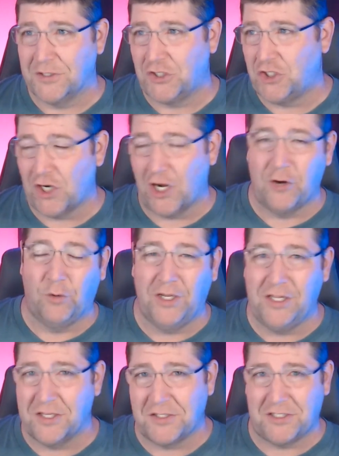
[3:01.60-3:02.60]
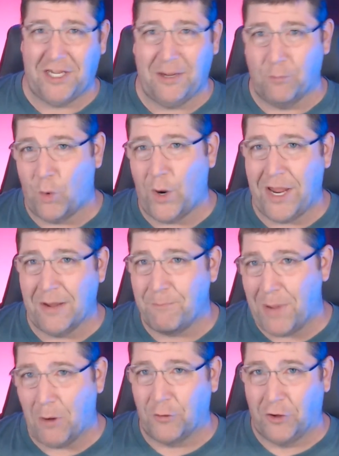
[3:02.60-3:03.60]
generally the same way
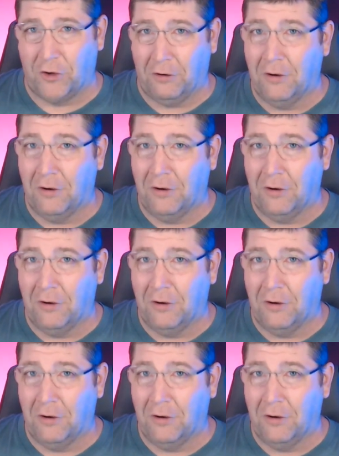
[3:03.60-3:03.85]
about her.